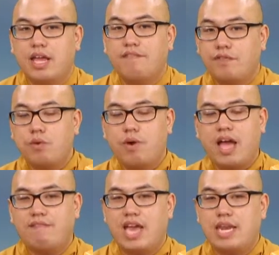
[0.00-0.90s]
If you
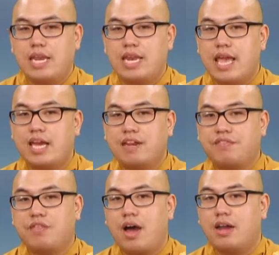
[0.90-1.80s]
have any negative
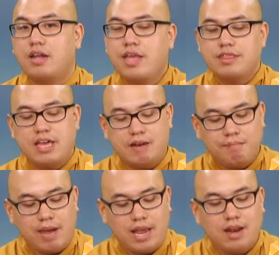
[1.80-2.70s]
thought,
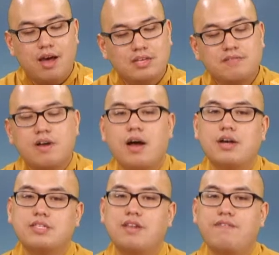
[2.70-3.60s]
then by laws of
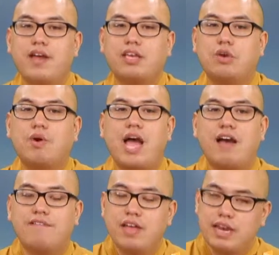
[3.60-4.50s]
cause and effect, you will
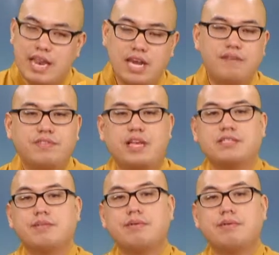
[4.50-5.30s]
have negative things